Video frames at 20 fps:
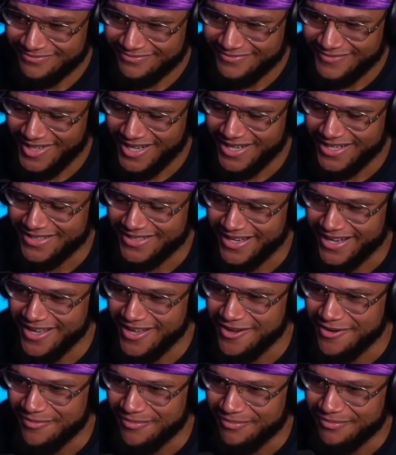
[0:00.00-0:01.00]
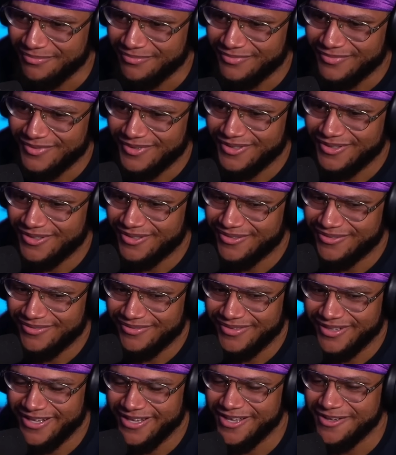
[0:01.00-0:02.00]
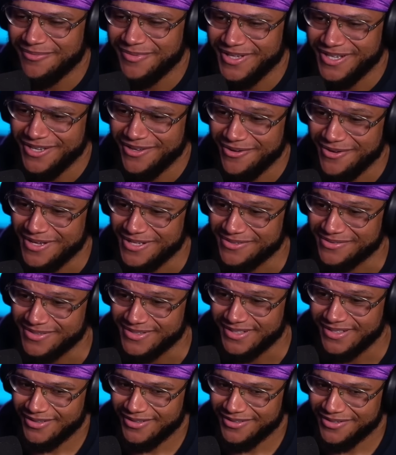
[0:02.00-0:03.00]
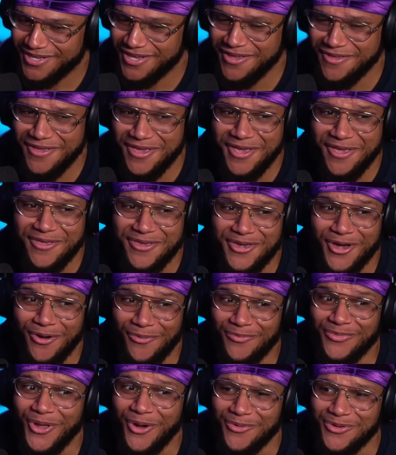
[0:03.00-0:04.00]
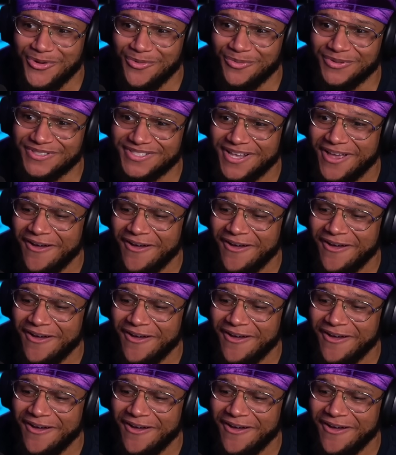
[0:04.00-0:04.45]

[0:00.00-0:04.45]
God damn. Damn, nigga, your ass. Yo, no, you was